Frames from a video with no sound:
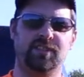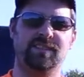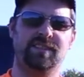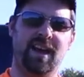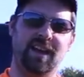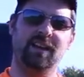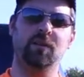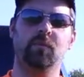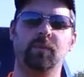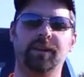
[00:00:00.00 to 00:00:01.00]
Today
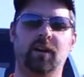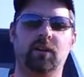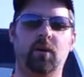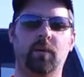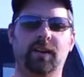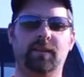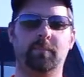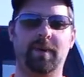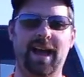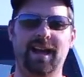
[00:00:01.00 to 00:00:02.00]
we are going
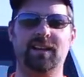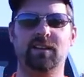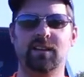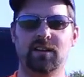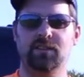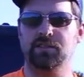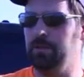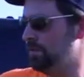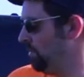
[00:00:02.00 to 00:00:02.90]
back to